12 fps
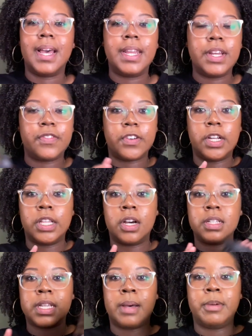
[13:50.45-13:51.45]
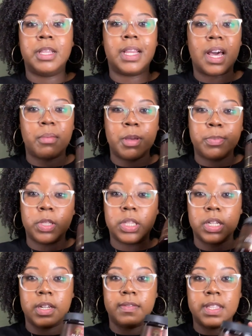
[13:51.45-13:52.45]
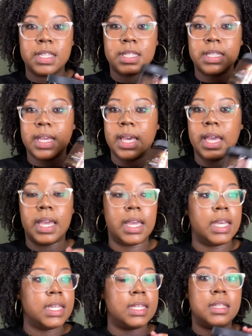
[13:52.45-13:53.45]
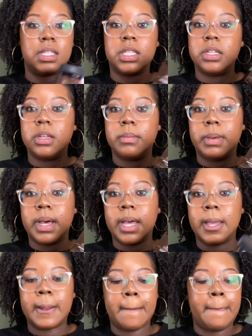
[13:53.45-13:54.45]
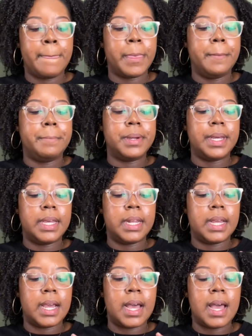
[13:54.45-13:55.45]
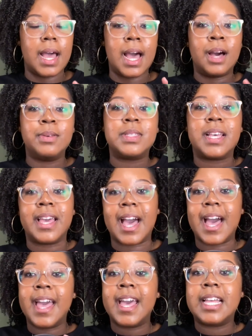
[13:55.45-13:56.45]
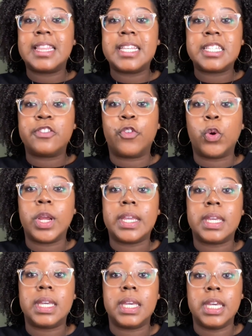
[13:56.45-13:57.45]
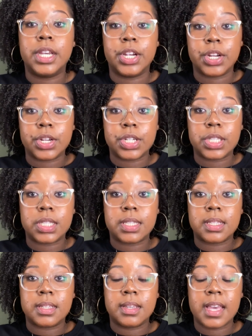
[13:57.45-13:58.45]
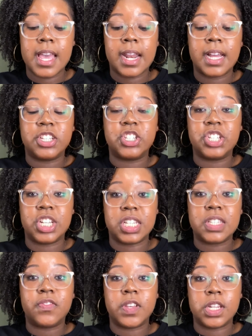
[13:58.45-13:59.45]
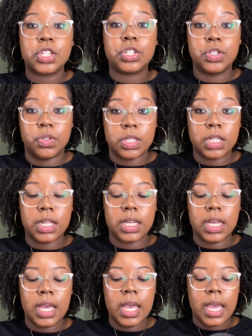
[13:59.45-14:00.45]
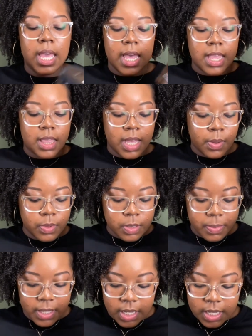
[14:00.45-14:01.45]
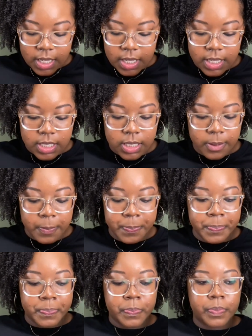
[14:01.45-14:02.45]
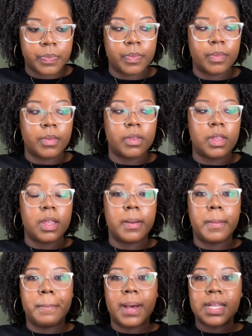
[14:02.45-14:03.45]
know for a long time a lot of people love this, they stood by it, but I would say I had this for years and I just finished using it, and that was because my